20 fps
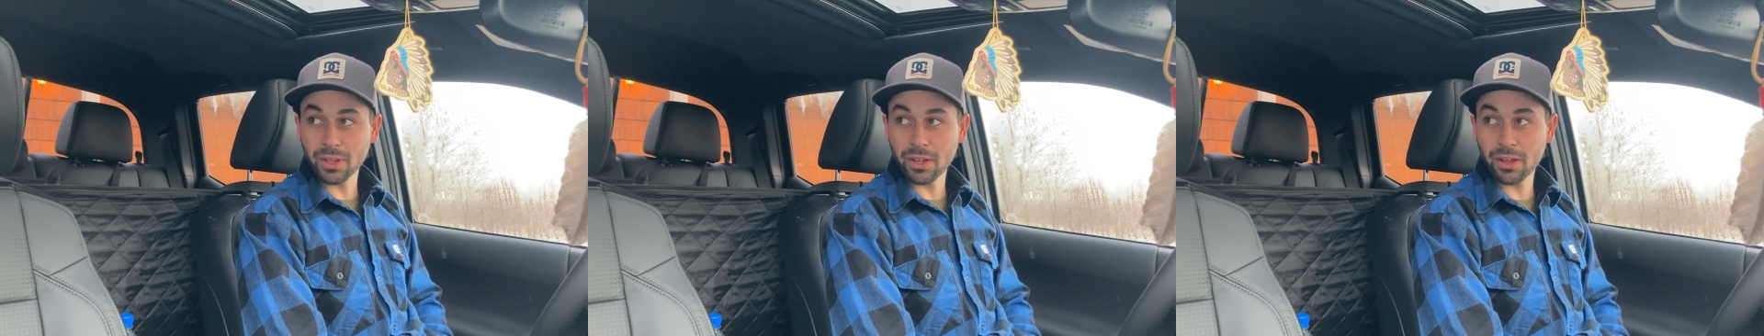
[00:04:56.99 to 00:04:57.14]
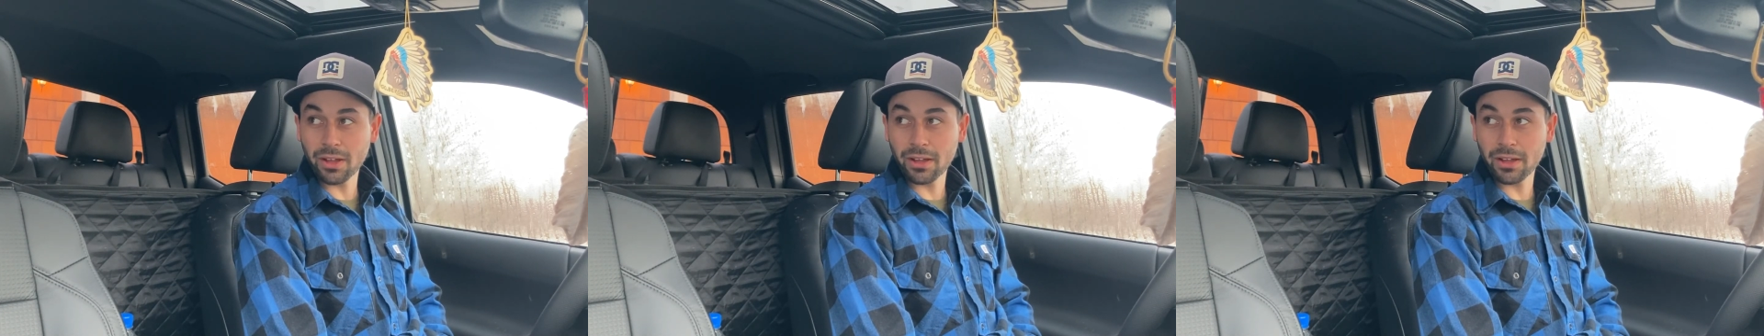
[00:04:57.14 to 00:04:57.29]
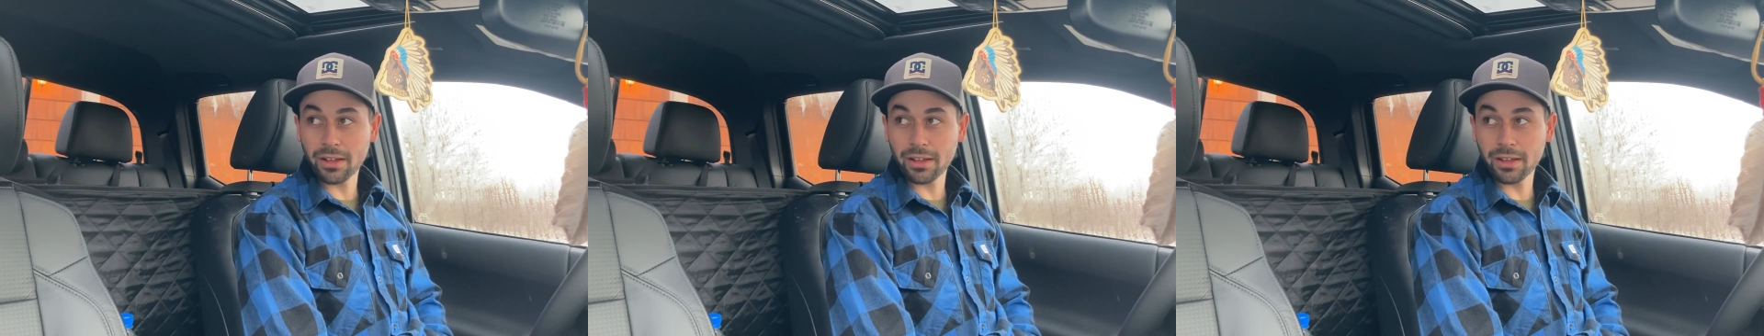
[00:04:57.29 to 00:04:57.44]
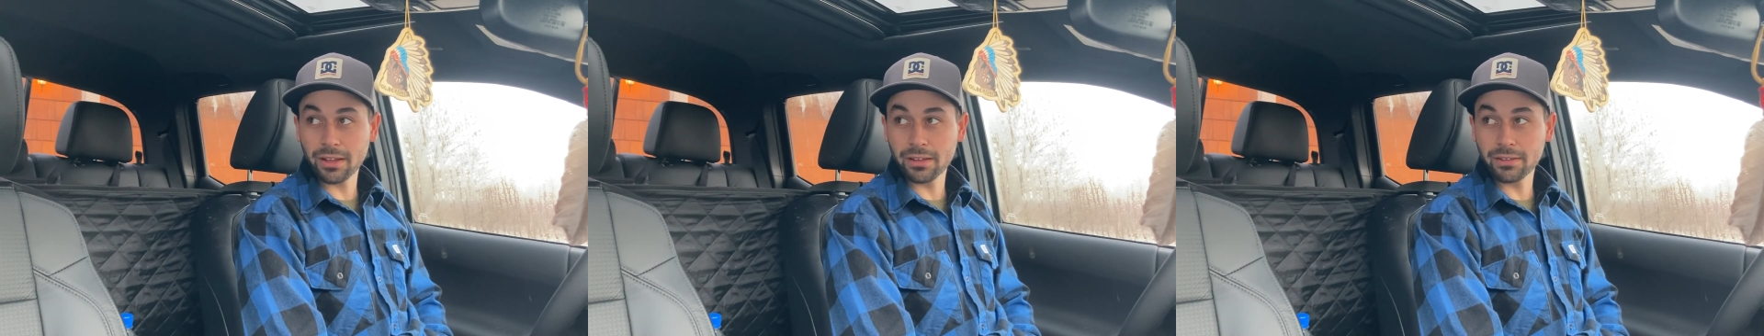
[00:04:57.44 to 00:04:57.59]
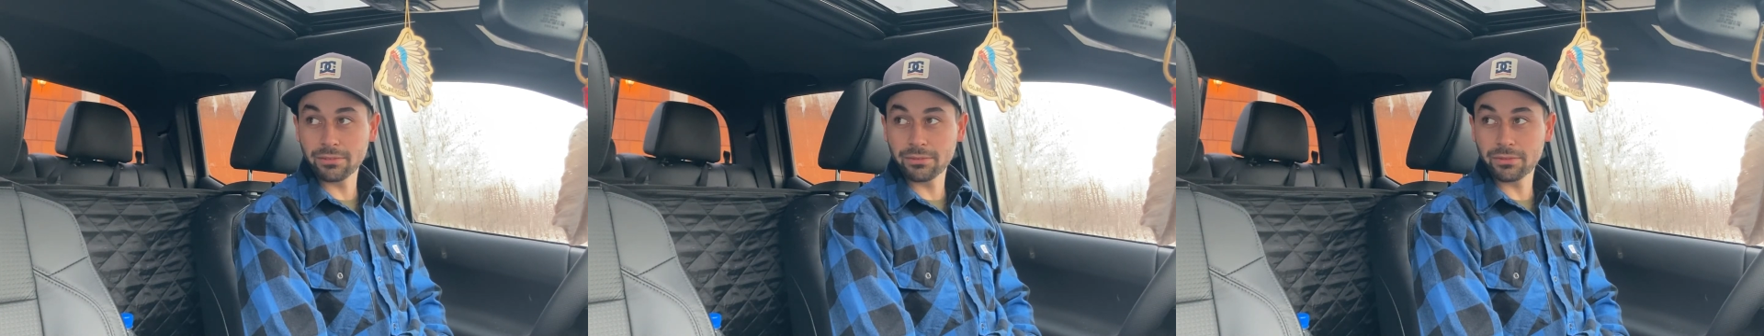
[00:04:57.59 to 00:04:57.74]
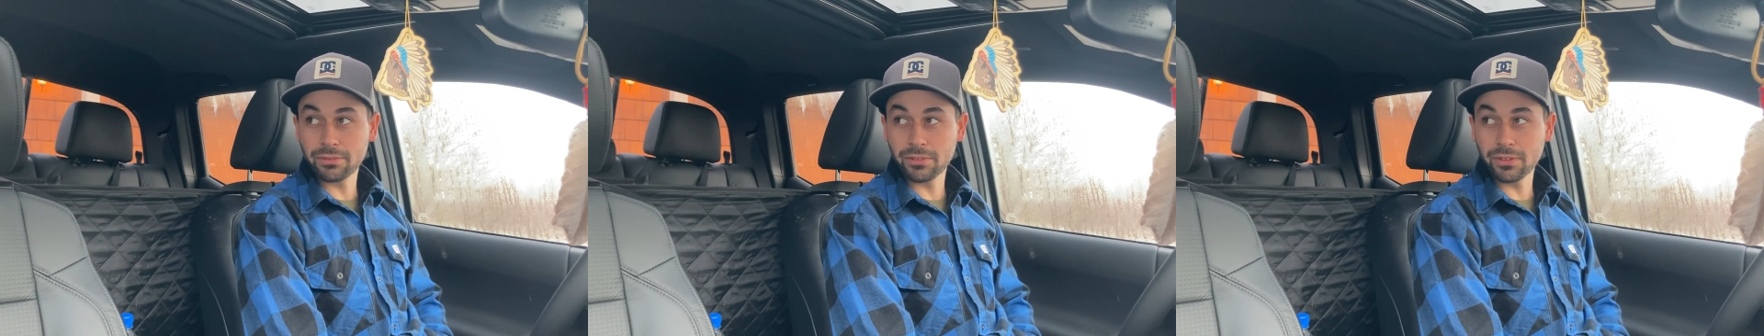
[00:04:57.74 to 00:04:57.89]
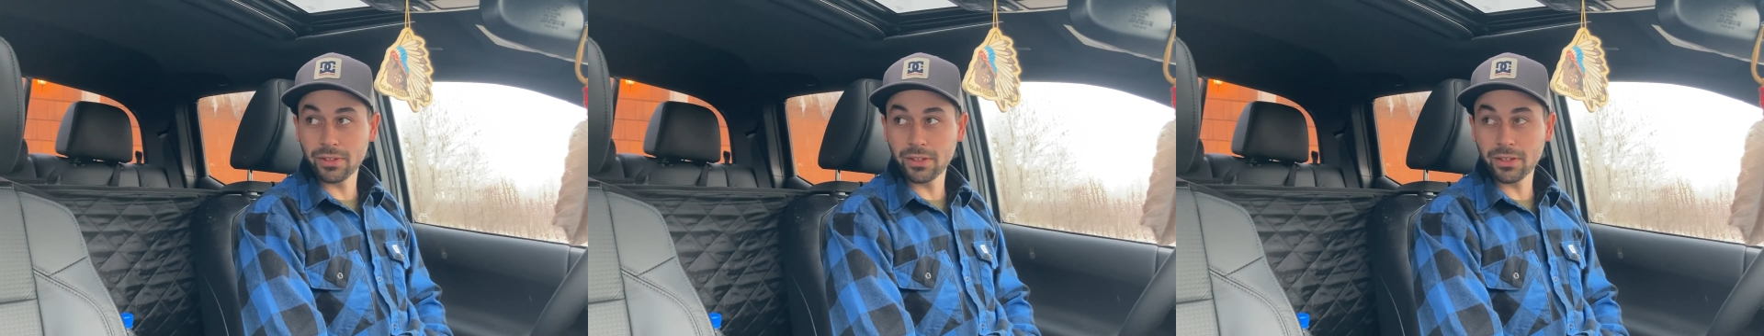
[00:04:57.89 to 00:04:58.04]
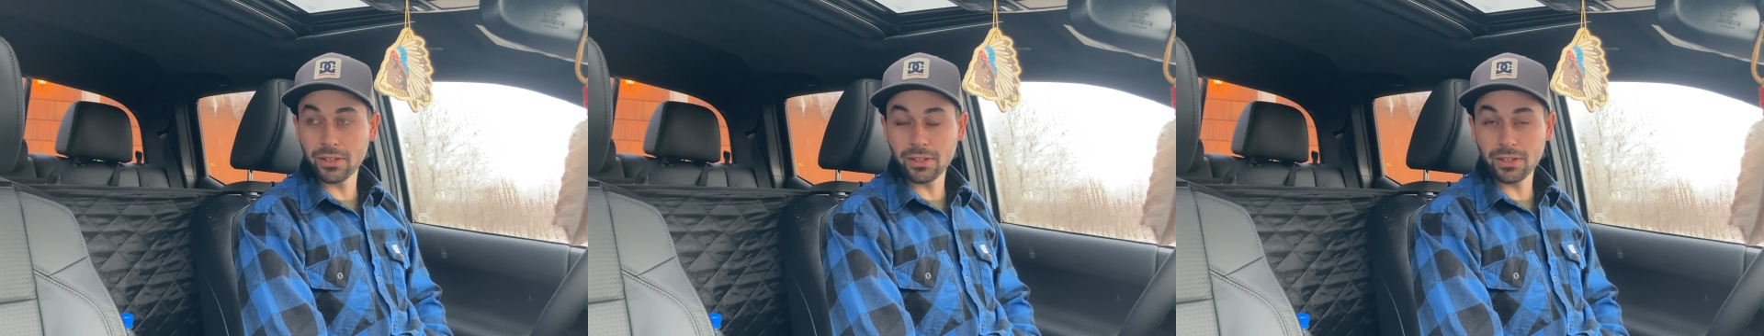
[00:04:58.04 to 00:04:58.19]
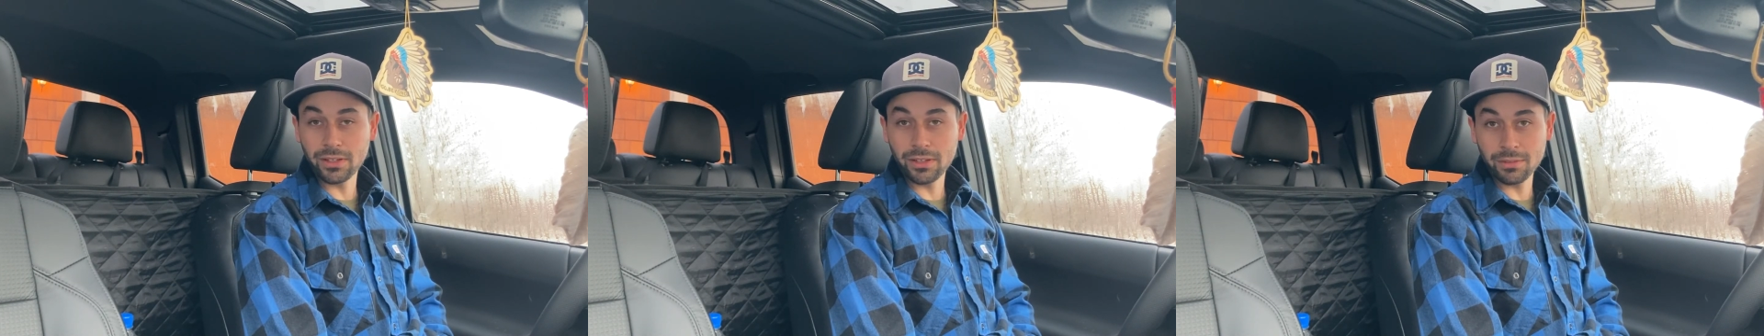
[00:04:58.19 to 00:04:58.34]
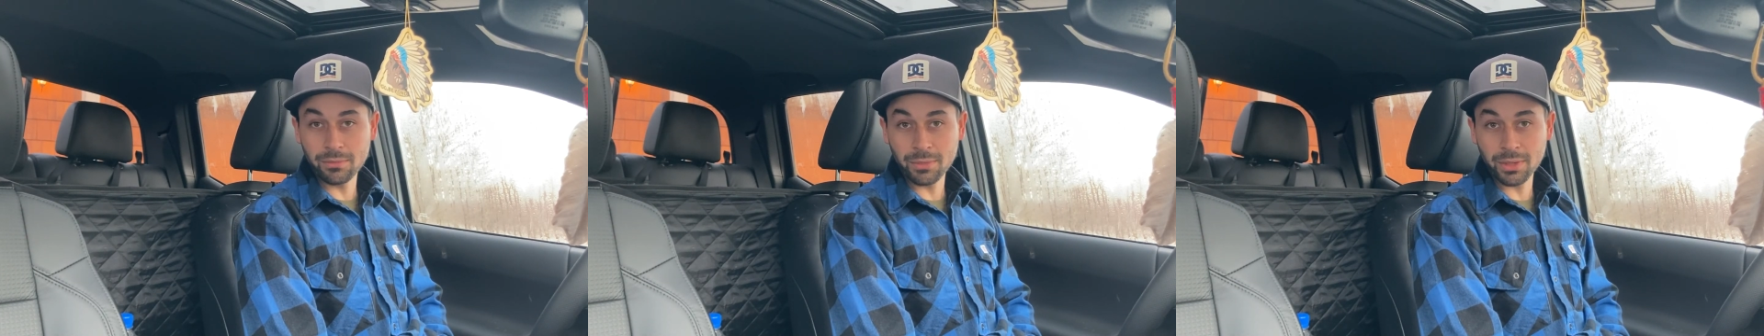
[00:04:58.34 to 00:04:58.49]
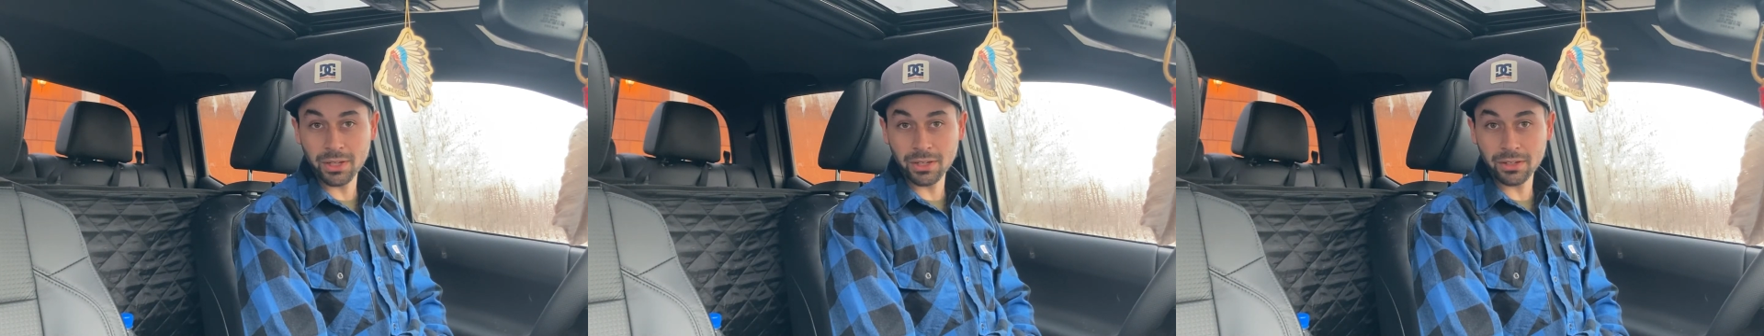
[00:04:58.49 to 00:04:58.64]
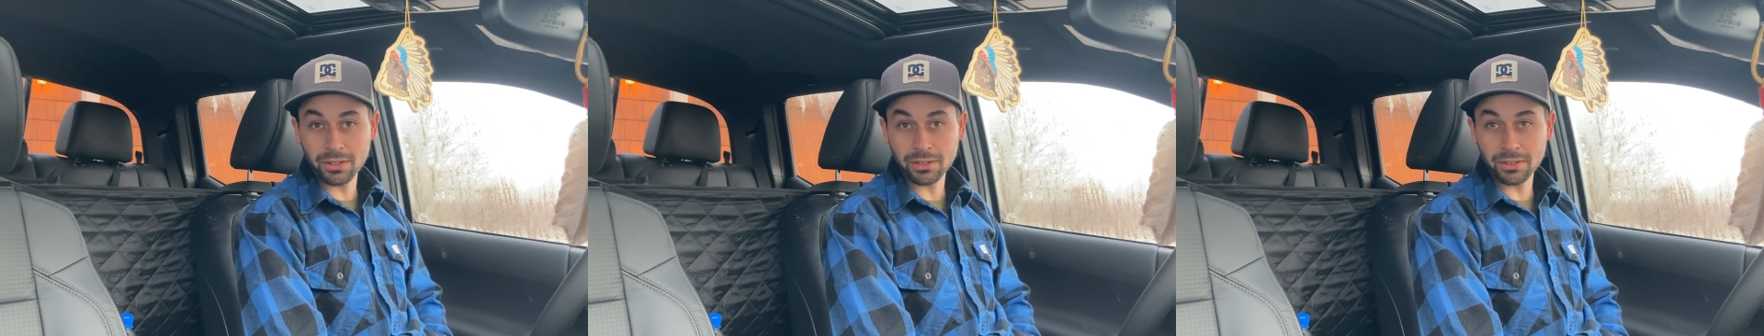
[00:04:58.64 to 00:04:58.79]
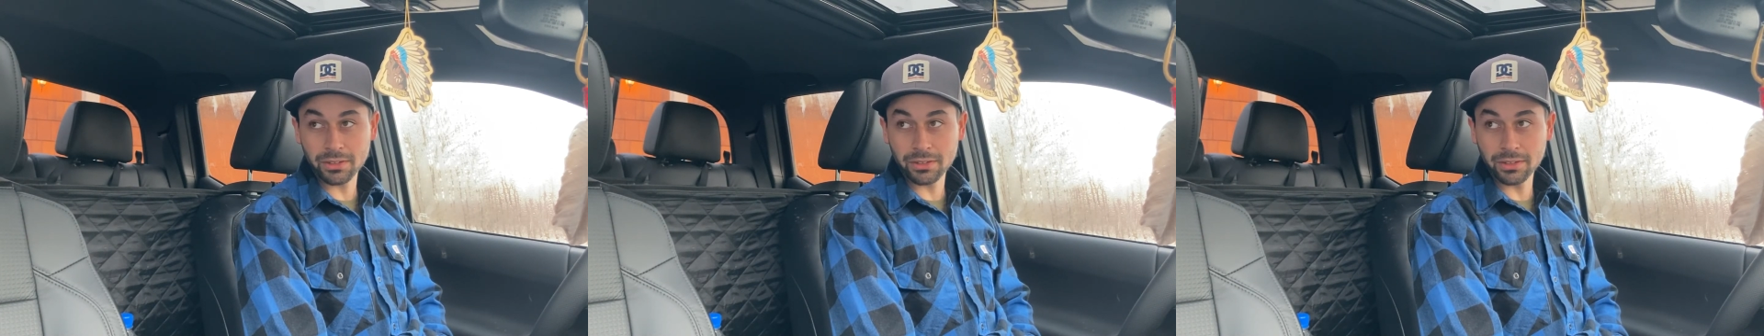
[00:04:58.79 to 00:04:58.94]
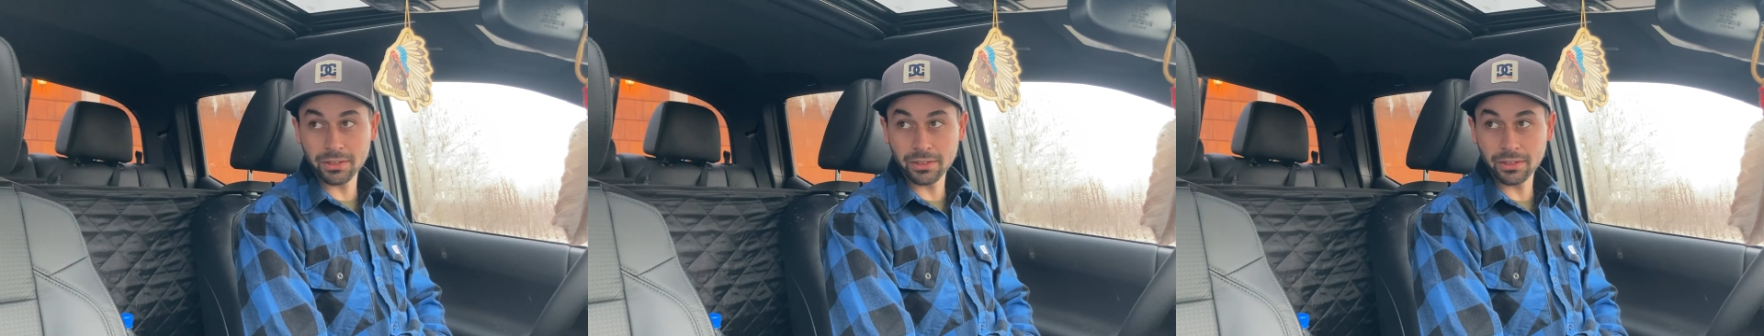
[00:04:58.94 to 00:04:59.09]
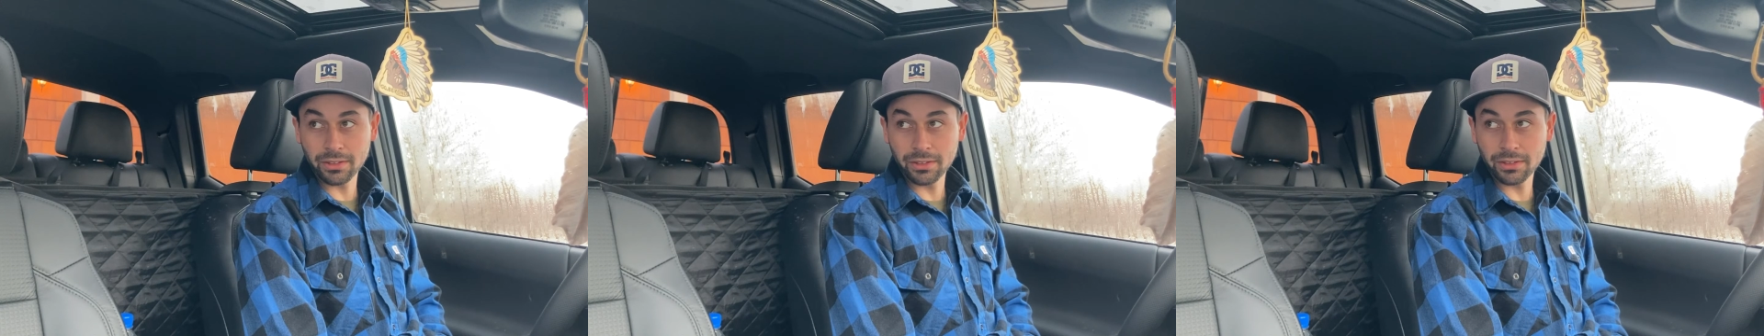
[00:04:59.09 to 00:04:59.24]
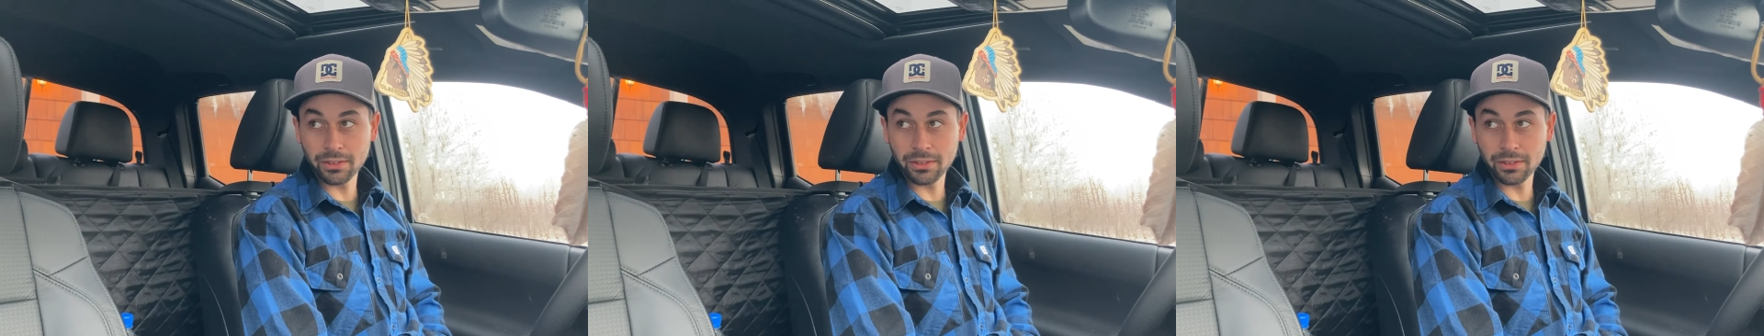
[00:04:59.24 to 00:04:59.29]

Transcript: I've emailed